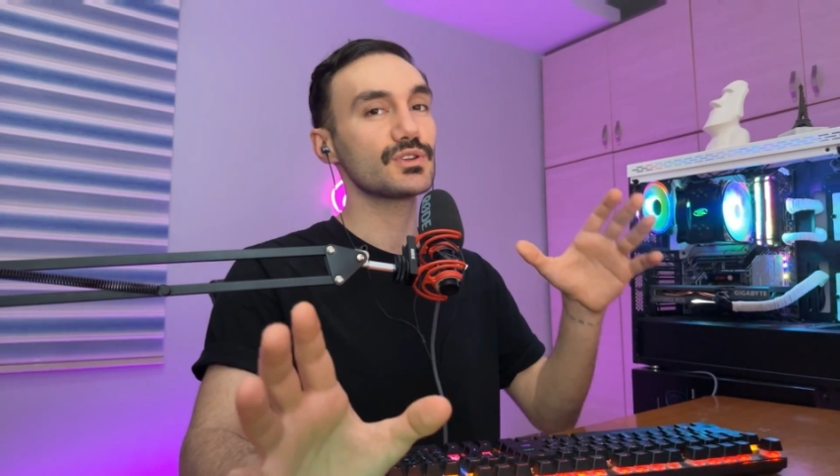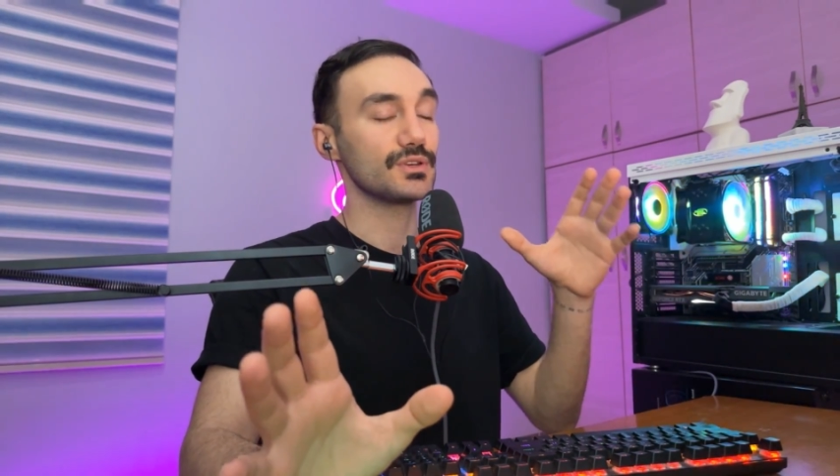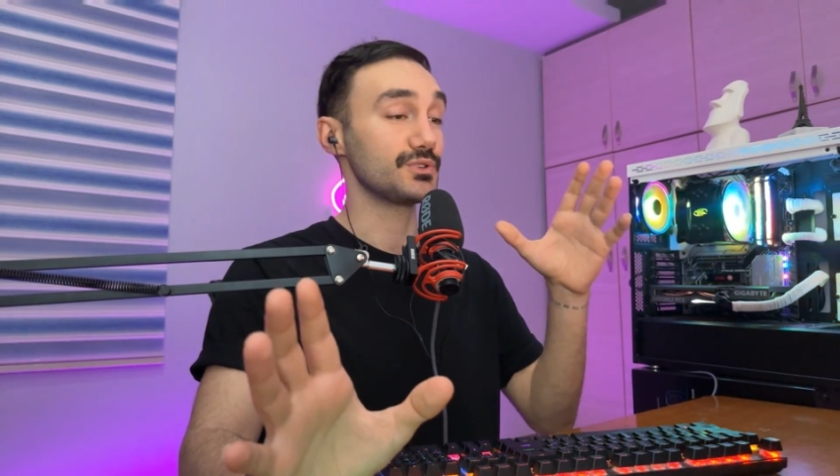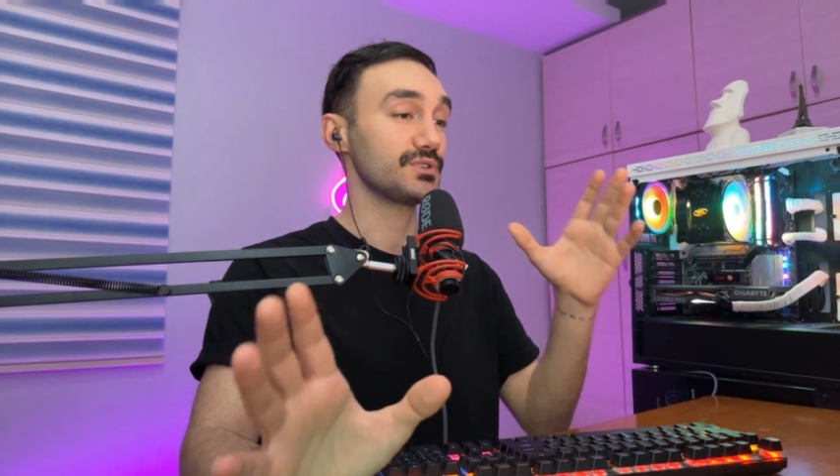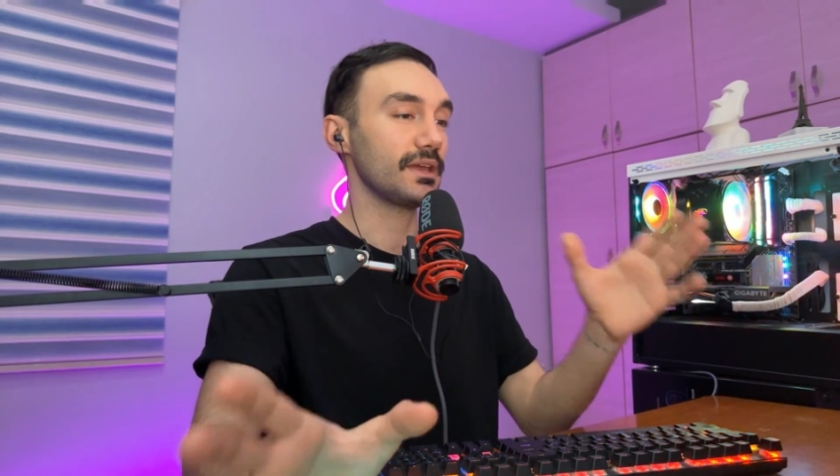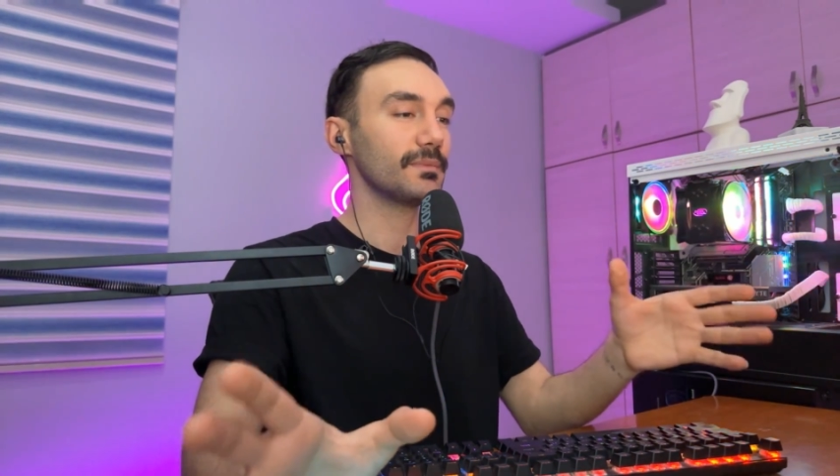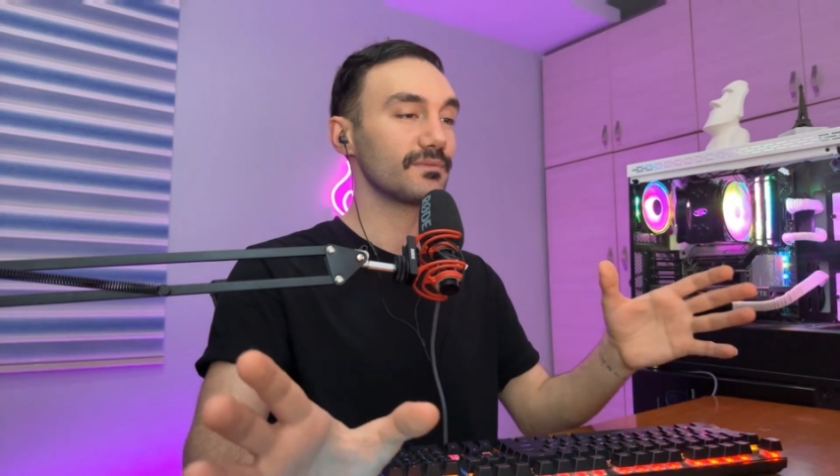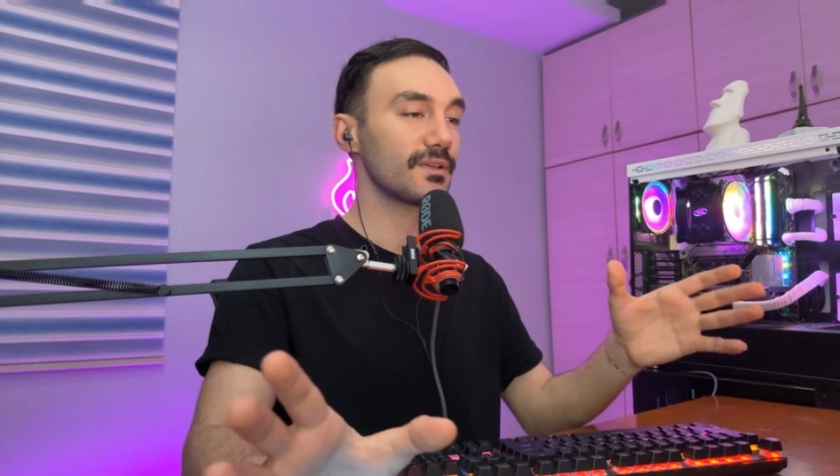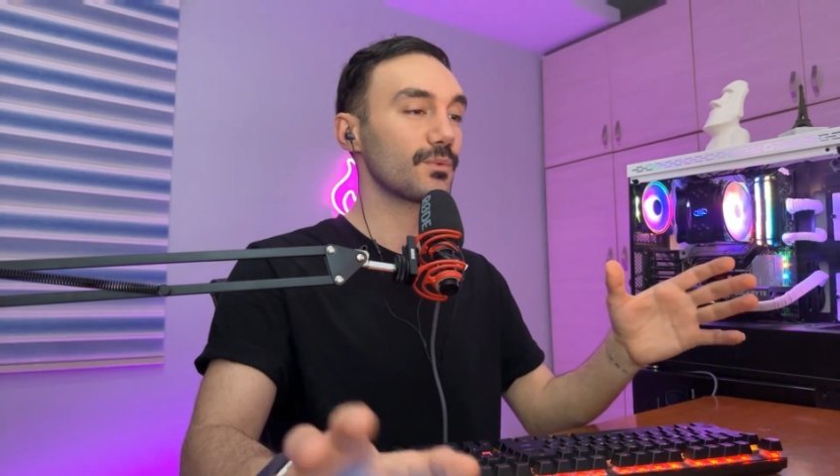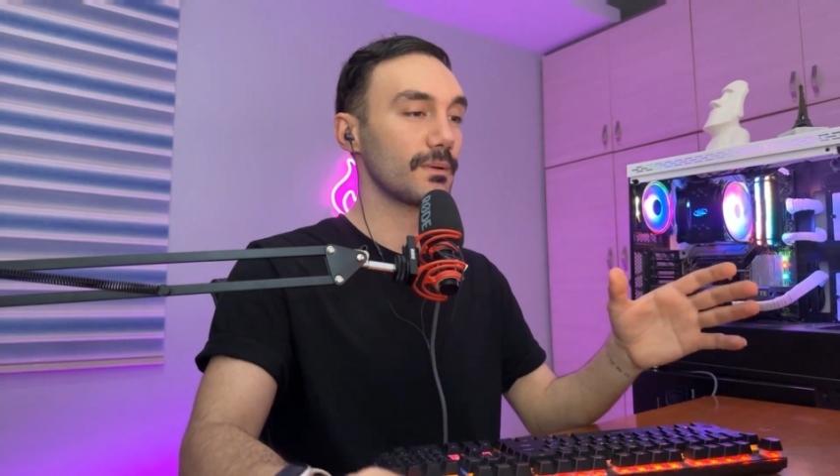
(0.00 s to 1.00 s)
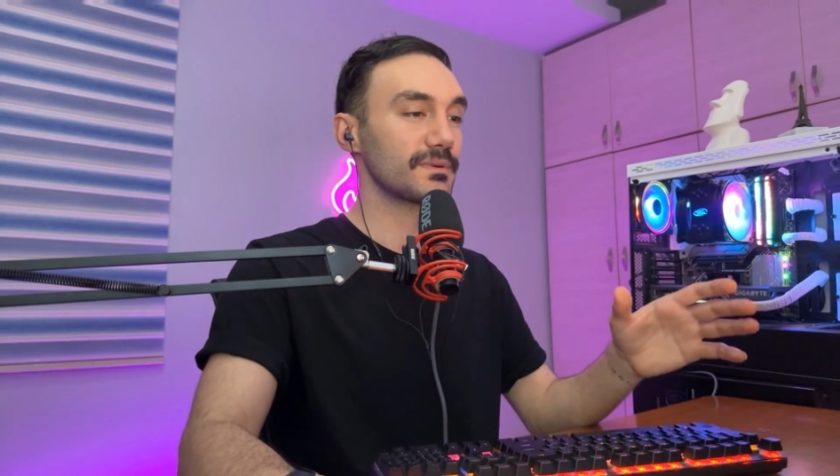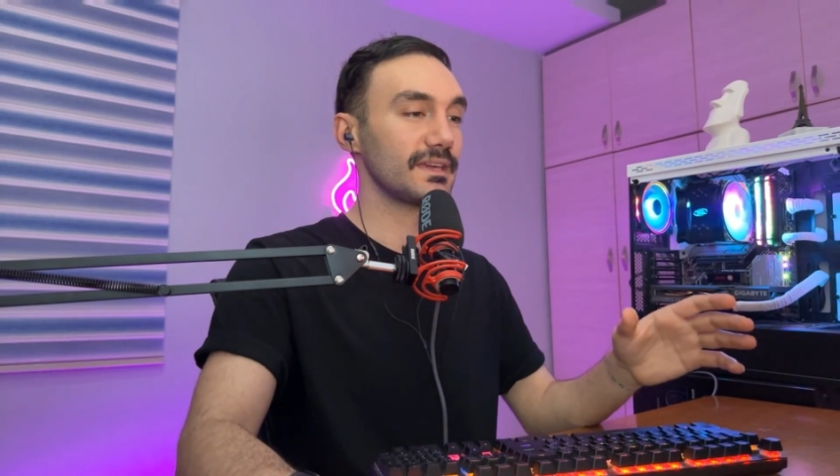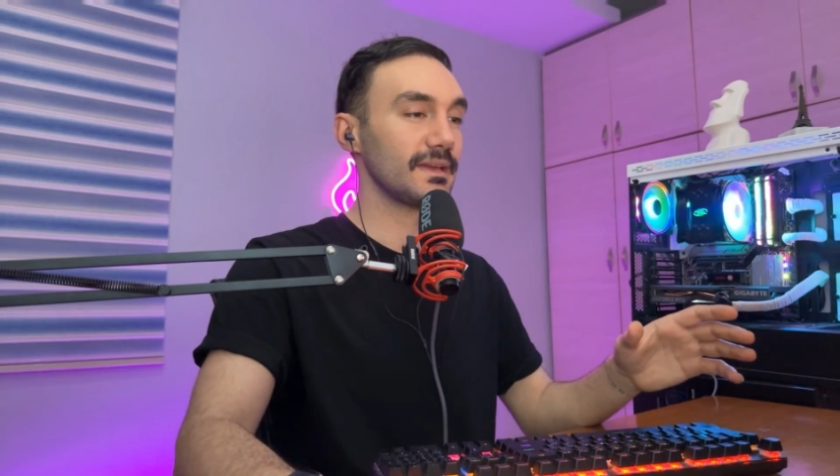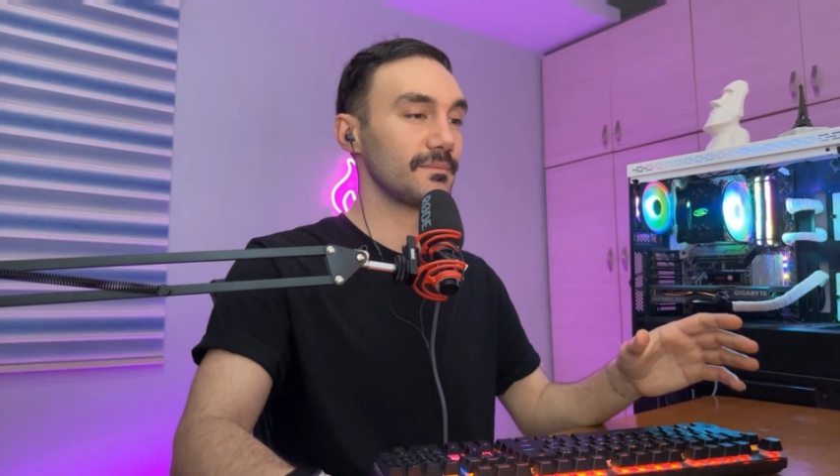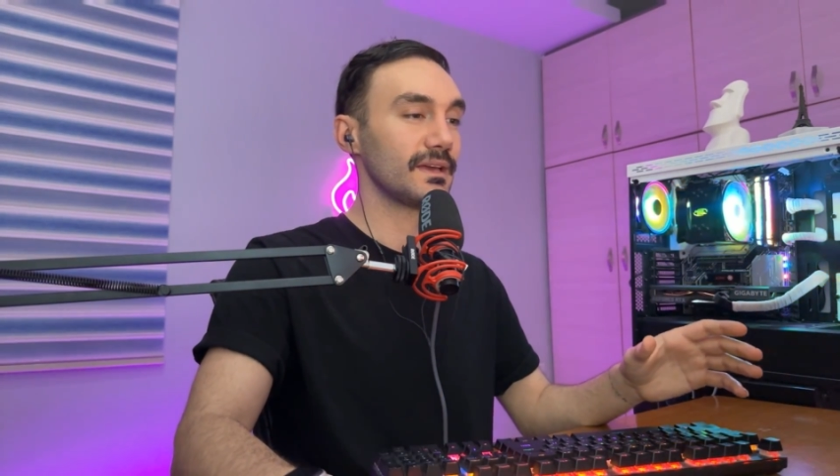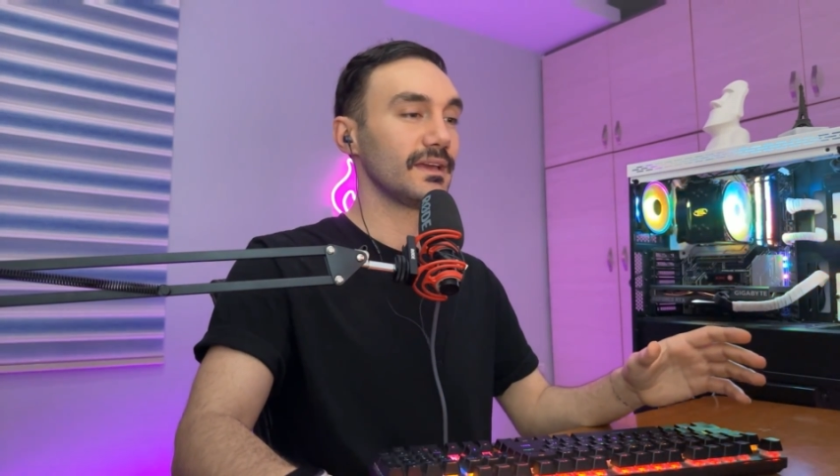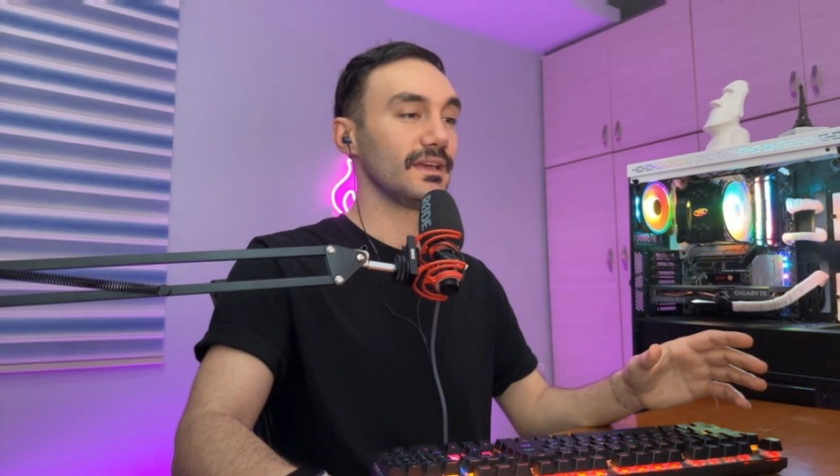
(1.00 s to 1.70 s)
the shape of the webcam